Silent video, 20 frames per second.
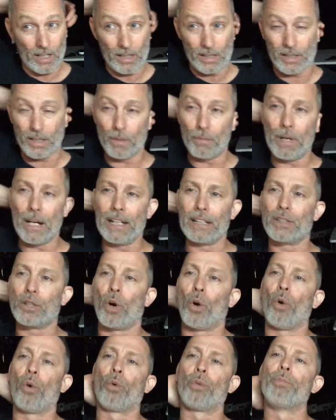Somebody
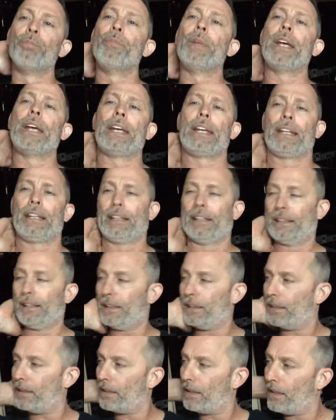told me
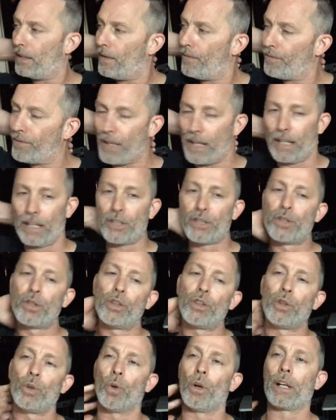that I
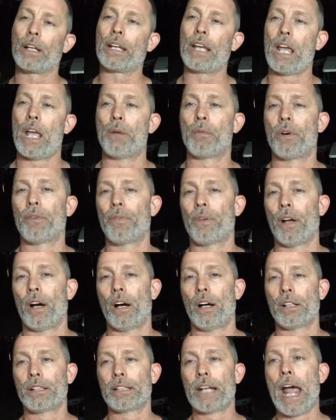should do a
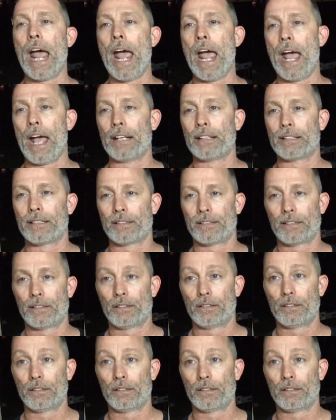camouflage hat.